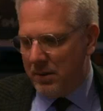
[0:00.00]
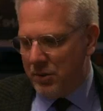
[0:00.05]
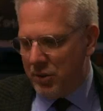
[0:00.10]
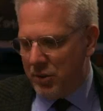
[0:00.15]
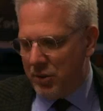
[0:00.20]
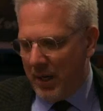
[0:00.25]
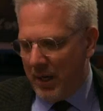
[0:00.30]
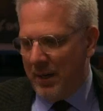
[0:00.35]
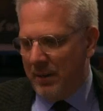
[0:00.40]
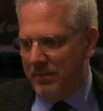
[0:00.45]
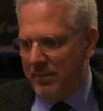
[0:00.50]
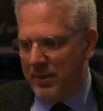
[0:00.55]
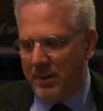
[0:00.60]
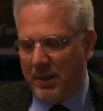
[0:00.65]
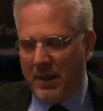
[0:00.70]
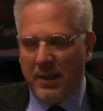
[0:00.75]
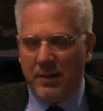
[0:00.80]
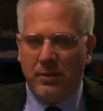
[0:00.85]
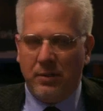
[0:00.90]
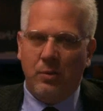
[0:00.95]
job
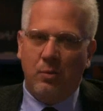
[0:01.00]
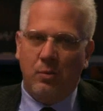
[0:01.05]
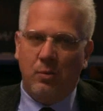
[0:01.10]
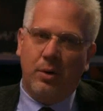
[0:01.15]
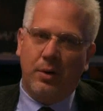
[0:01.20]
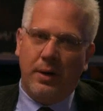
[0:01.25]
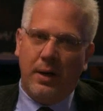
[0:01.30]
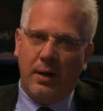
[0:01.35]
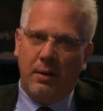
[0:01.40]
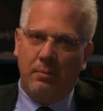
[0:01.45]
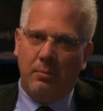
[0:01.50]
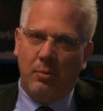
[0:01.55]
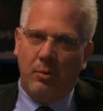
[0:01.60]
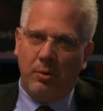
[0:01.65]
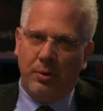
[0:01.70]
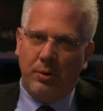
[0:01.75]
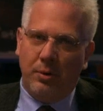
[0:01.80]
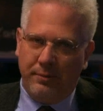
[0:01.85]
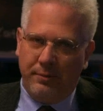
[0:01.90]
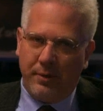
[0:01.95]
to get the word out
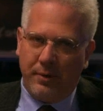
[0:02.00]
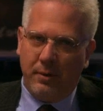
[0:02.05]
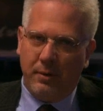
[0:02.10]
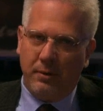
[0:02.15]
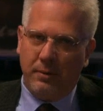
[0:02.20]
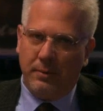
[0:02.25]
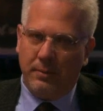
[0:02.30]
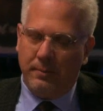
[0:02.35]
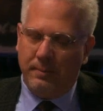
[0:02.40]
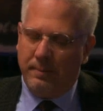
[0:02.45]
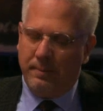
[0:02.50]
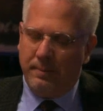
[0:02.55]
more difficult.